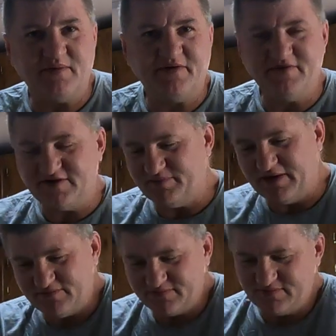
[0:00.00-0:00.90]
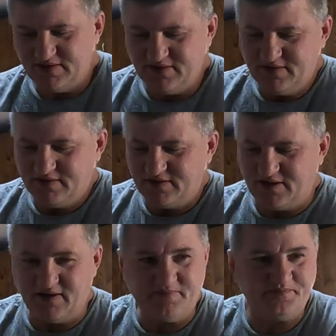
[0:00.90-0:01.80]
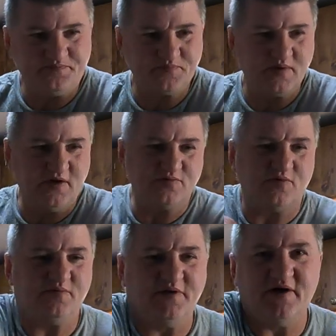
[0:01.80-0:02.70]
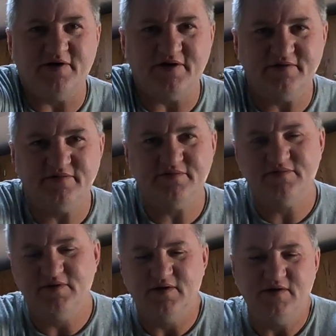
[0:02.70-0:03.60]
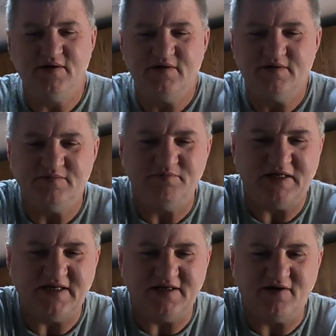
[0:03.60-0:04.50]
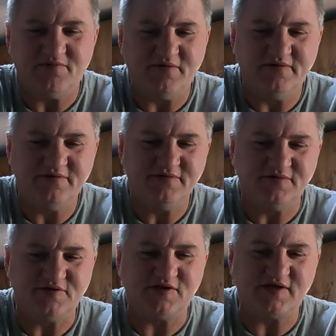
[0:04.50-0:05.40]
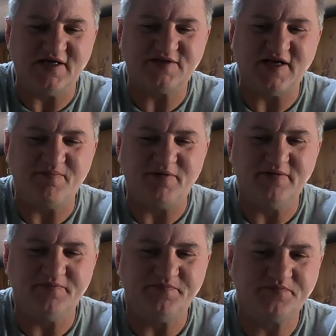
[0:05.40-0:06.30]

top of it. It's melting. Uh, here's one we already been eating on, just to sample it.